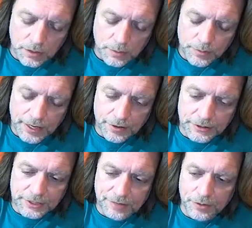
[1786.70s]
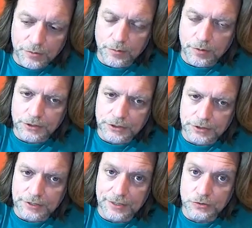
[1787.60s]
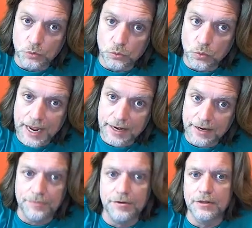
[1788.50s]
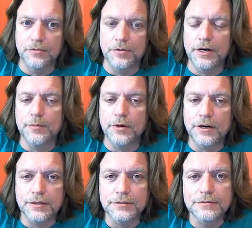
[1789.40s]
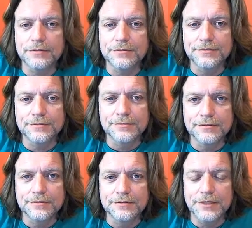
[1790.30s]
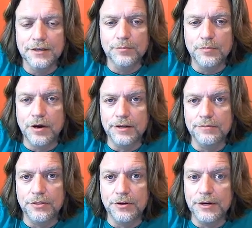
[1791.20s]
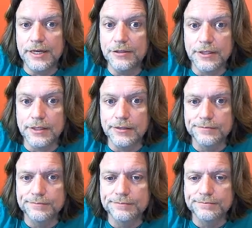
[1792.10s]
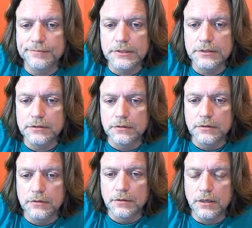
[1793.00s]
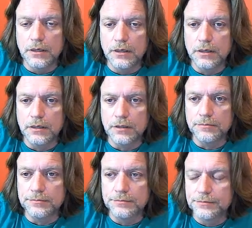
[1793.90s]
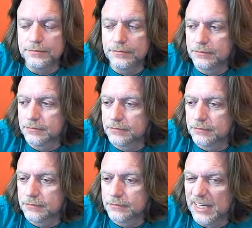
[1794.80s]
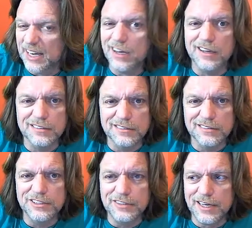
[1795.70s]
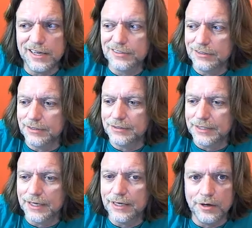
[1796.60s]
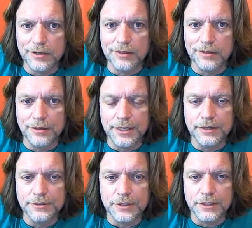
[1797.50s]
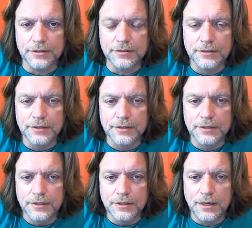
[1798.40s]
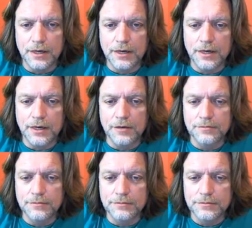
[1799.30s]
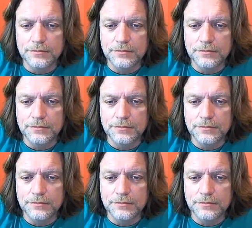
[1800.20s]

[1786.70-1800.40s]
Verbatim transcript: but I own a 71 Marshall that sounds way different than when I bought it. You know, I bought it 30 years ago. Um, yeah, it's 2013. I bought it 30 years ago. Um,